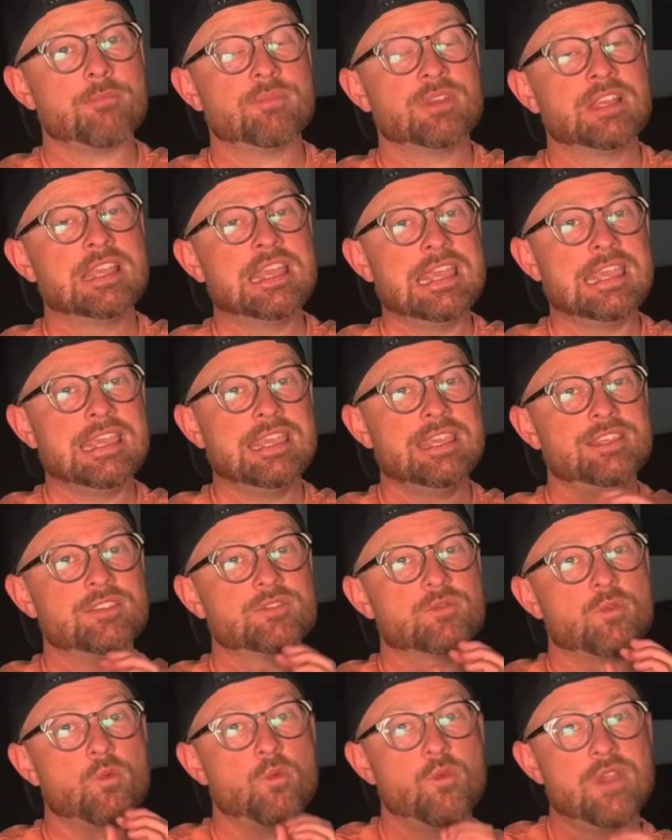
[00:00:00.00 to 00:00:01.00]
up
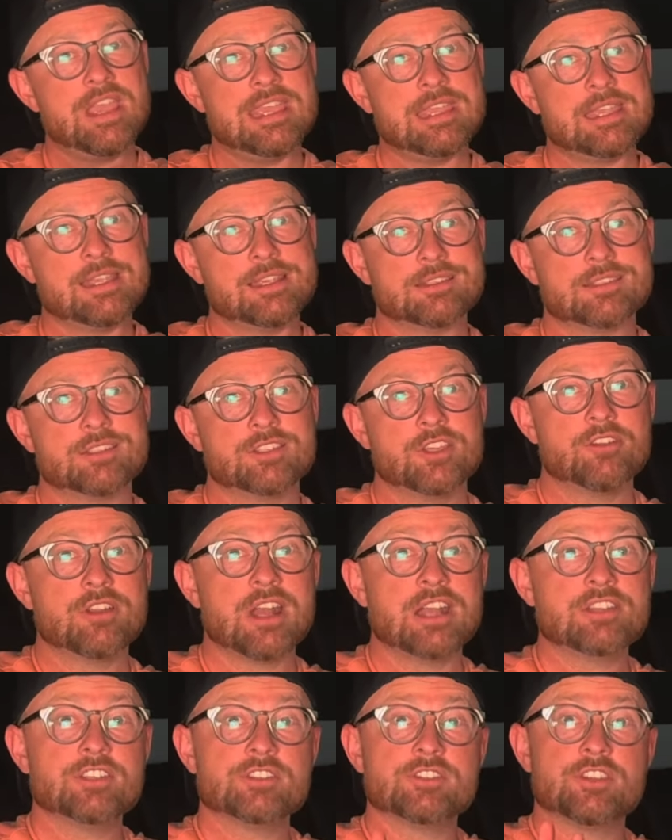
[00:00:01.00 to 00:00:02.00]
is wings.
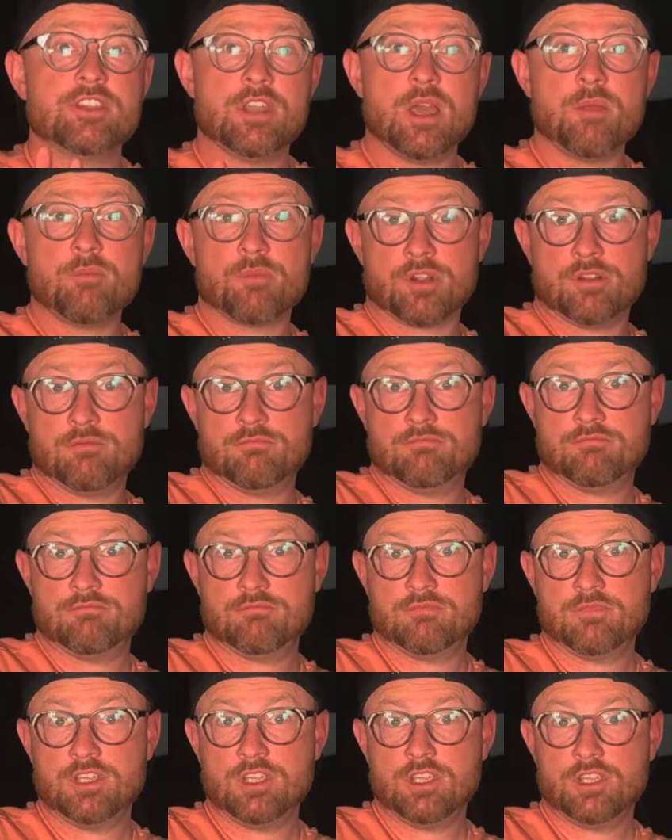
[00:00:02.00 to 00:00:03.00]
You're not just a number.
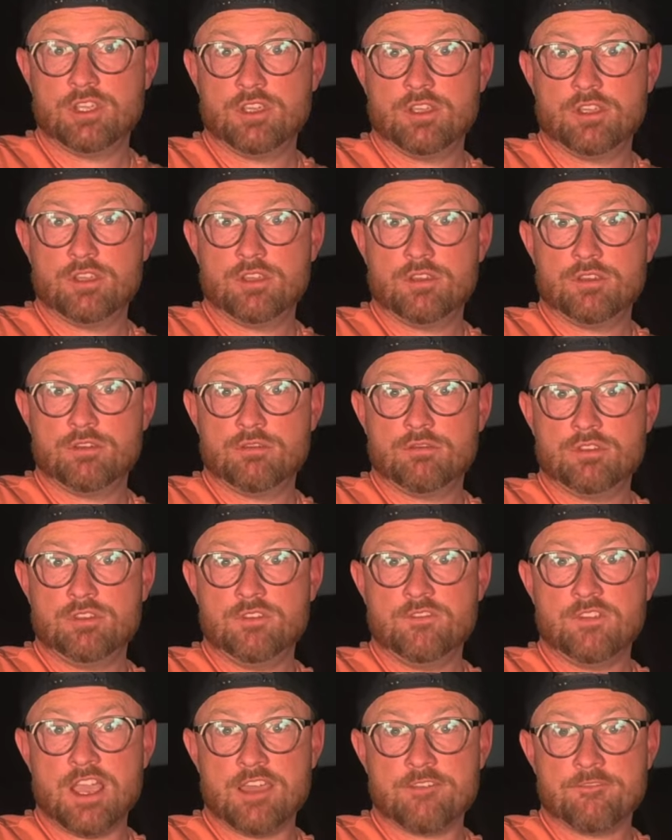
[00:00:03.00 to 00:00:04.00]

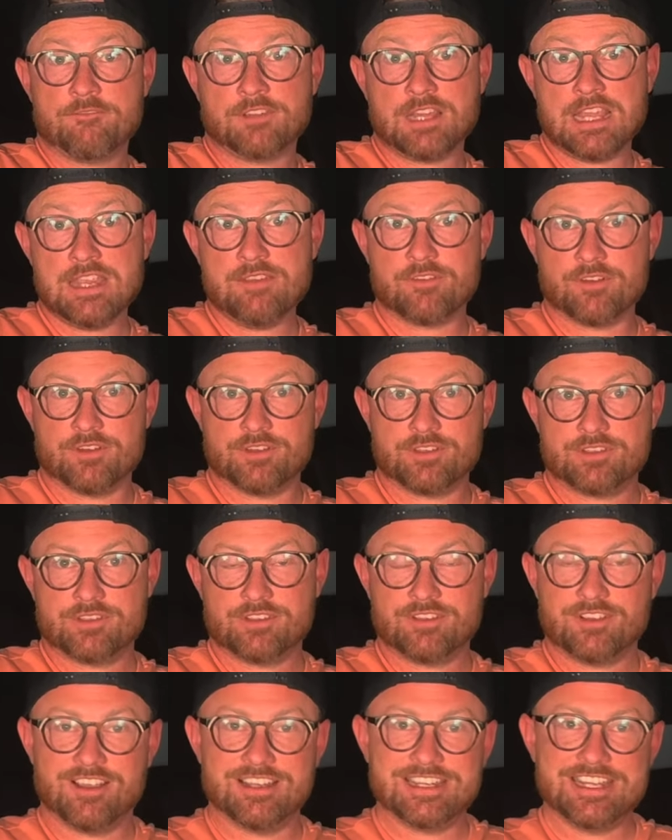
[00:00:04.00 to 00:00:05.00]
You've got
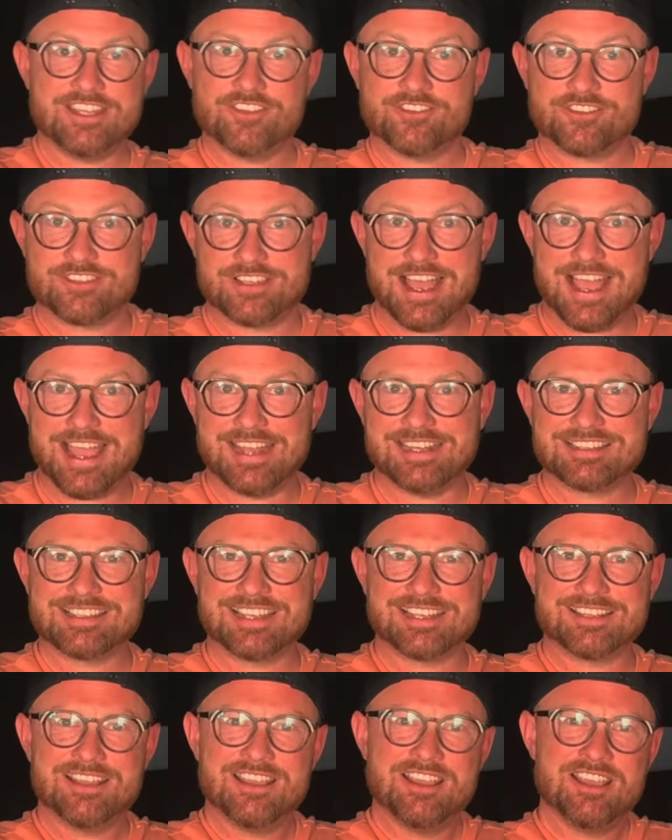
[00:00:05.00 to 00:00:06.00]
flavors on either
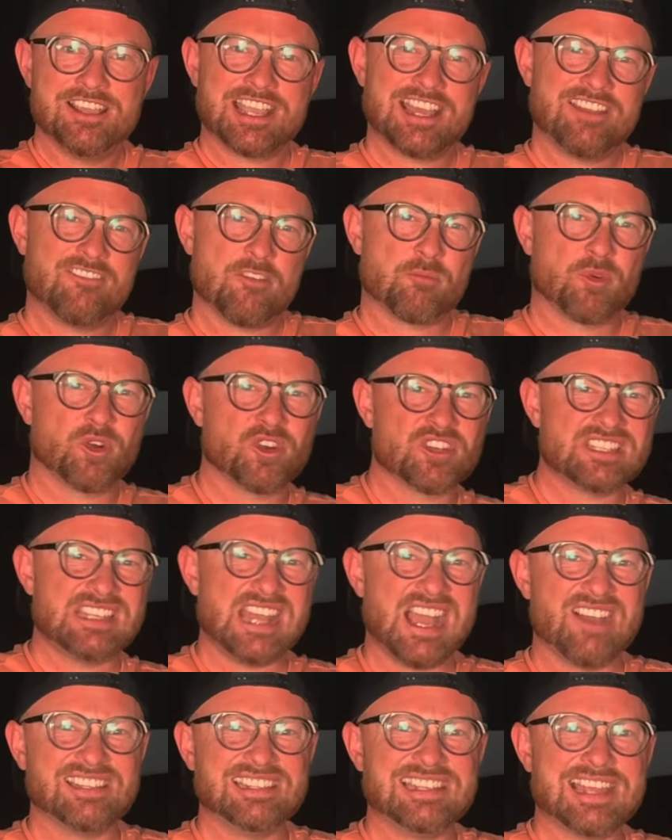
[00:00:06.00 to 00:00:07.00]
side. It's like kind of a
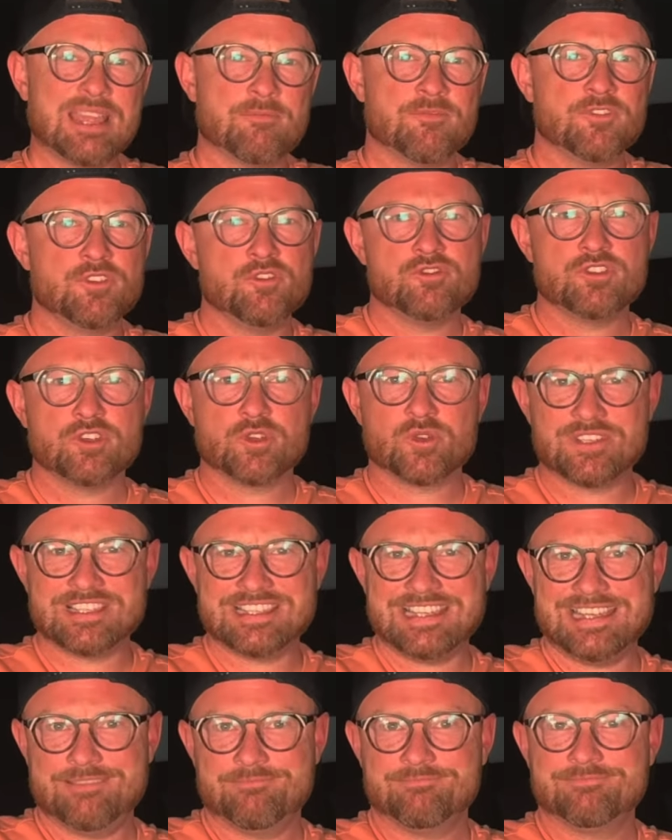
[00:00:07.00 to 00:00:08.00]
personality type fusion
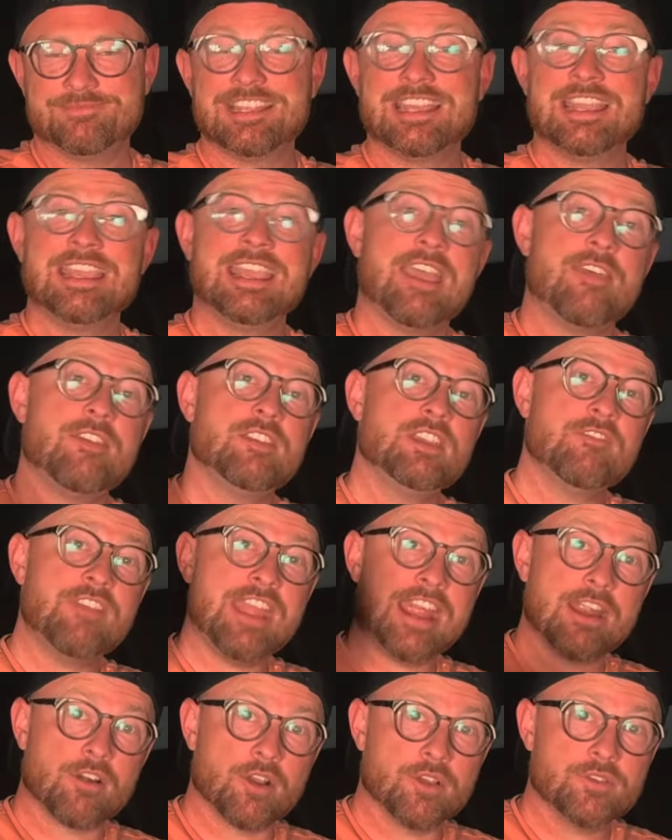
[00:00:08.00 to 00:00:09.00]
cuisine. And
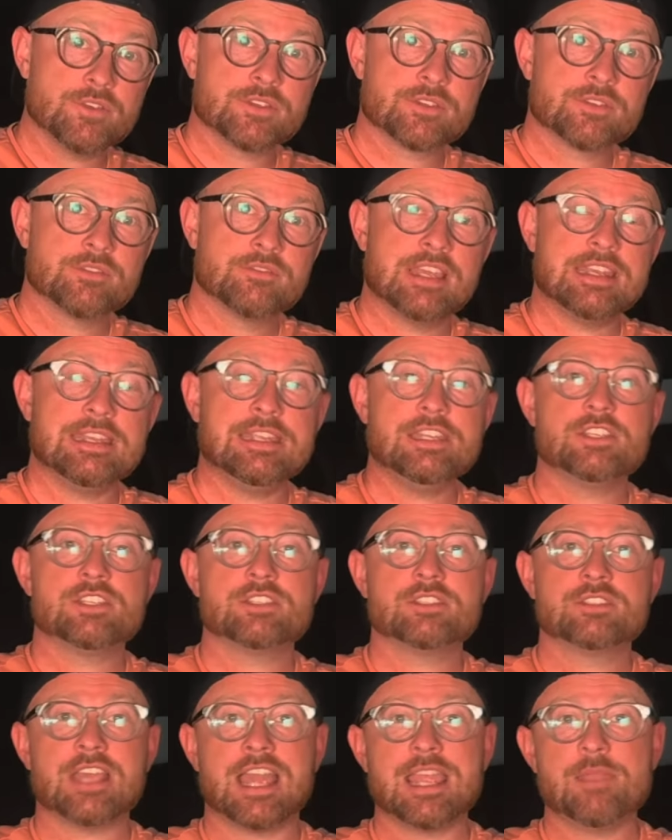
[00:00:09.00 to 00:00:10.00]
then you have arrows, that
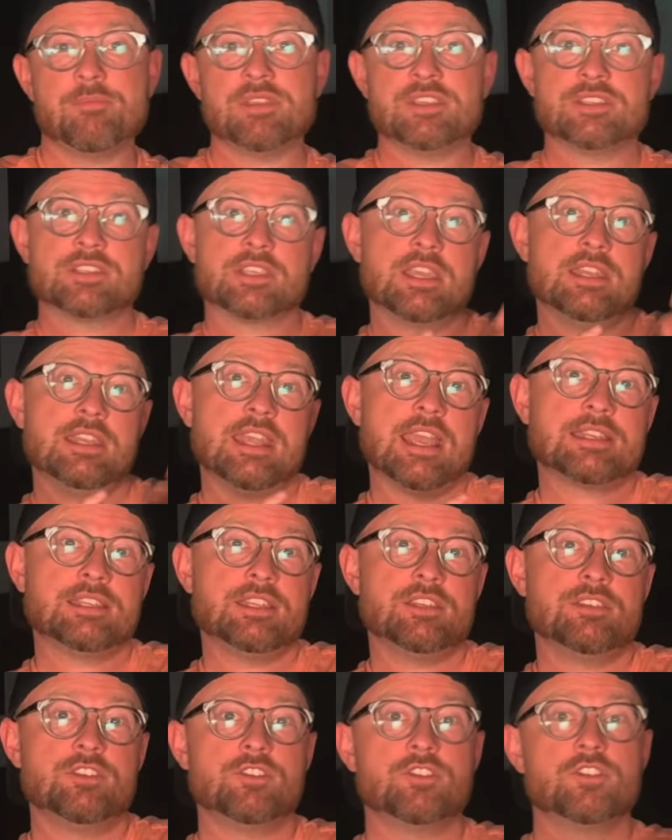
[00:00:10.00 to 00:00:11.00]
each type is
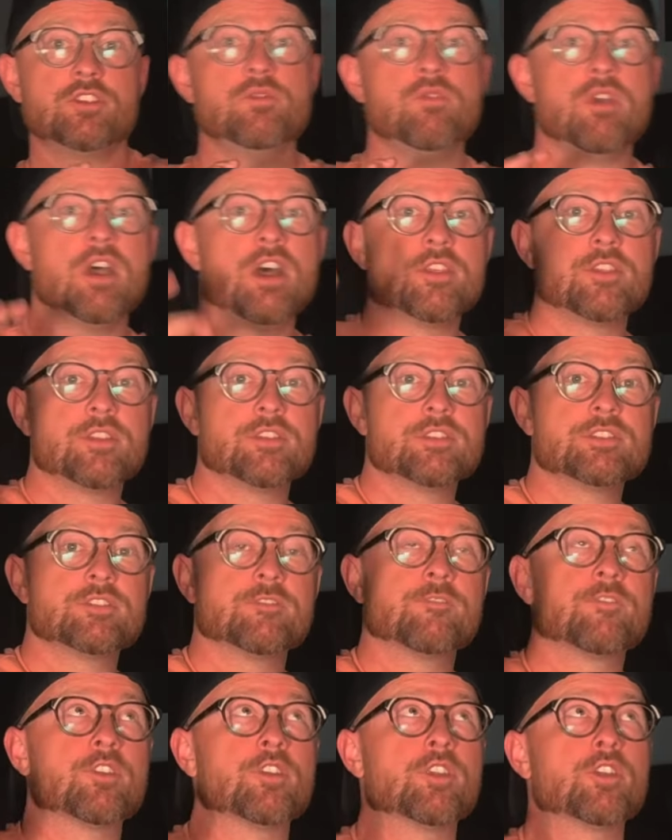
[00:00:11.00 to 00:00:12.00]
connected to two
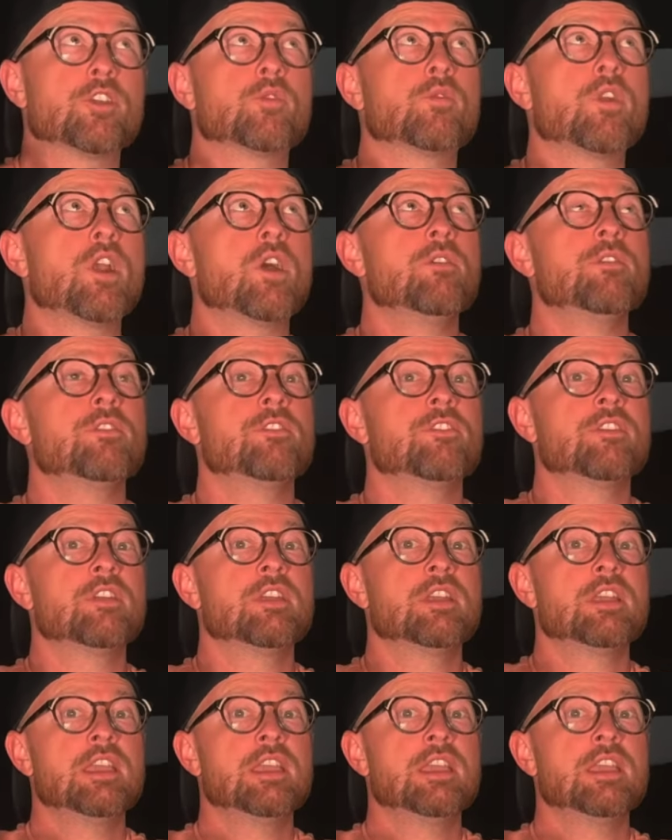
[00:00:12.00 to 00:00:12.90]
others for growth